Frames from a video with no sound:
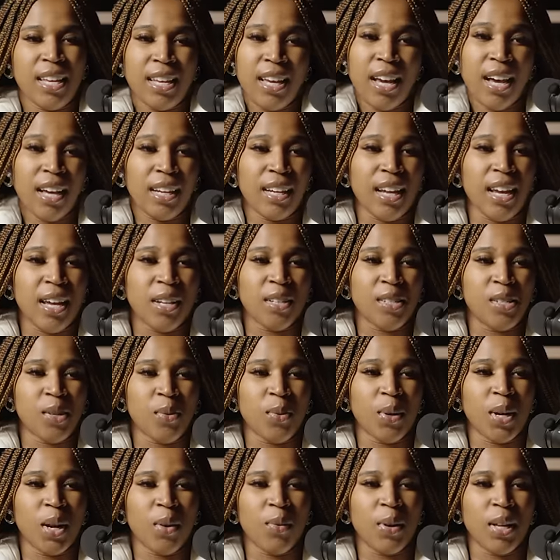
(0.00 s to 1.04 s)
Yeah, and and so
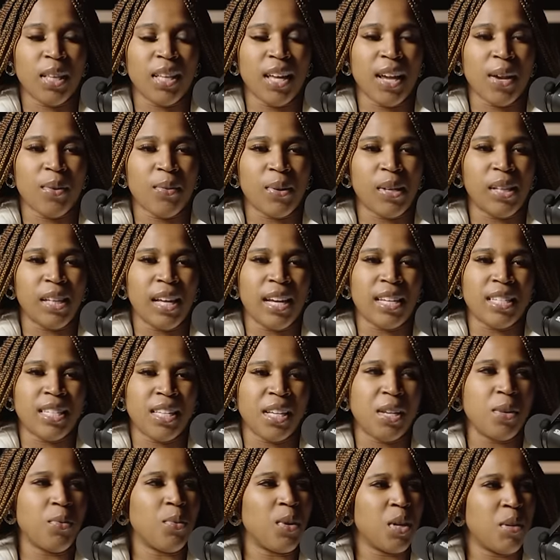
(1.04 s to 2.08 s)
when I read that, I realized
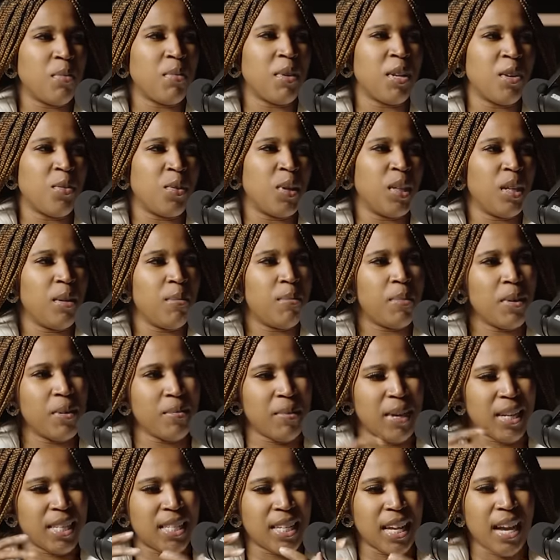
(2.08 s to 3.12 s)
that he wanted me to really put
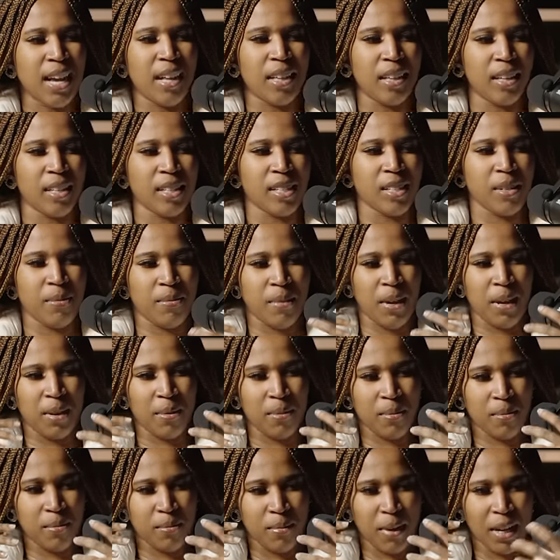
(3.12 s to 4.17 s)
my talents and my
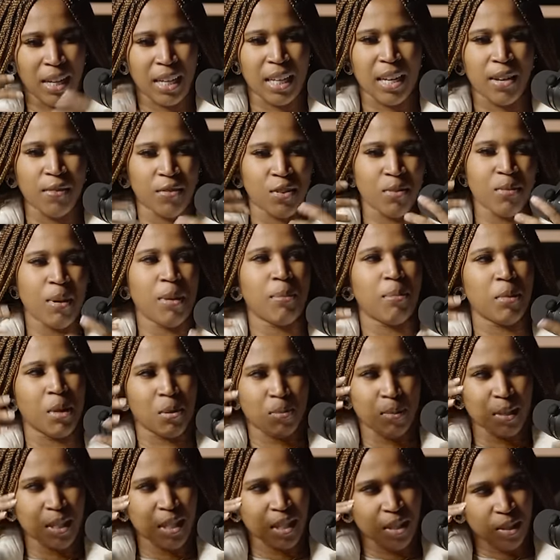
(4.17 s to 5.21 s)
my gift and my
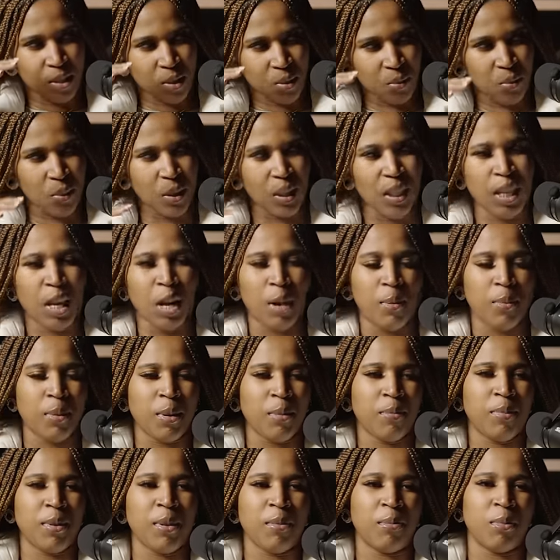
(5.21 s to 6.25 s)
purpose into really
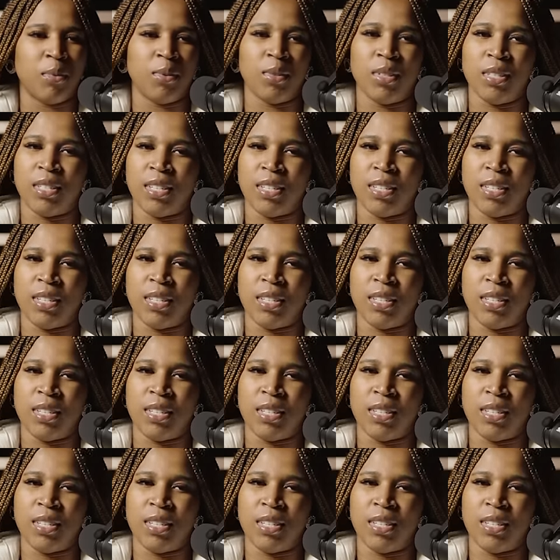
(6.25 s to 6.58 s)
helping people, and